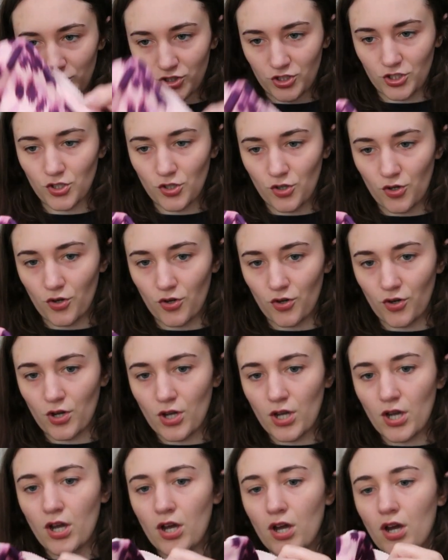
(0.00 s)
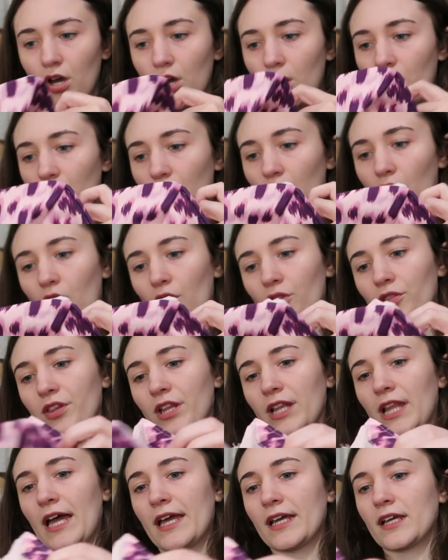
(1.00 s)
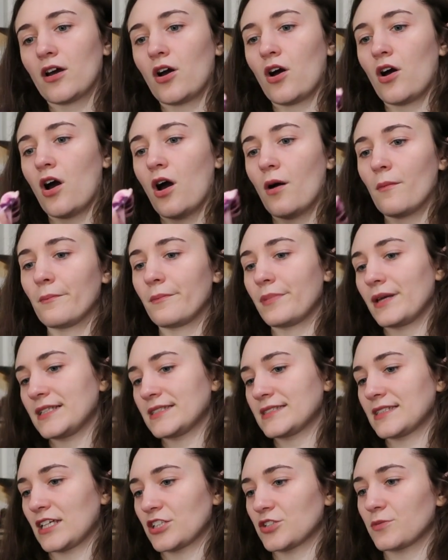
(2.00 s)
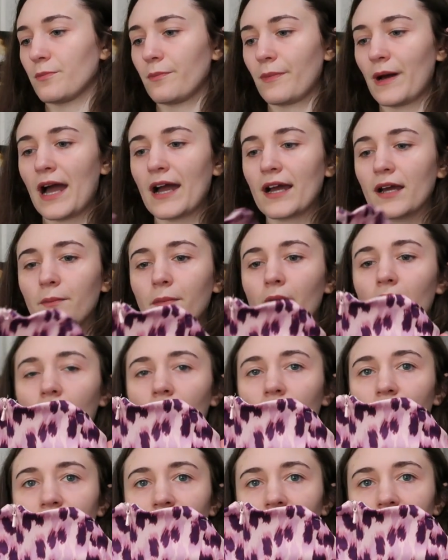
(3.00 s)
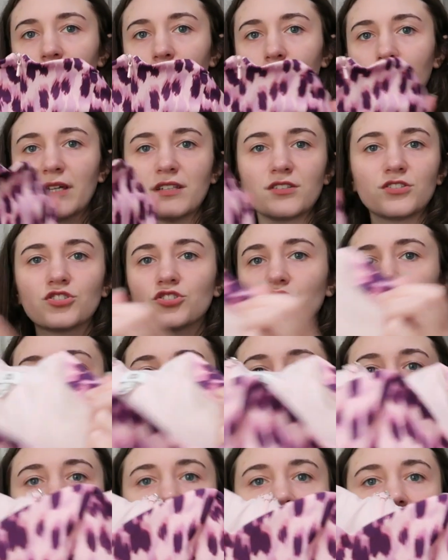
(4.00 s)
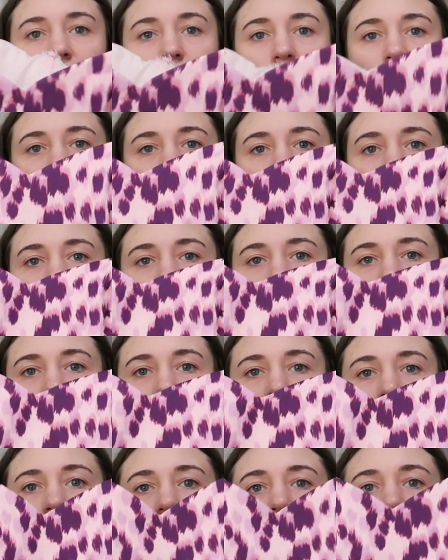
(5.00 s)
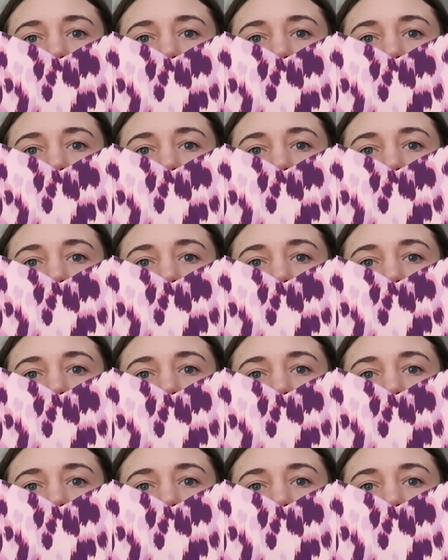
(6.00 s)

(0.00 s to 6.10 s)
secure on the like armpit slash back part of it, but it just unzips and then you slide it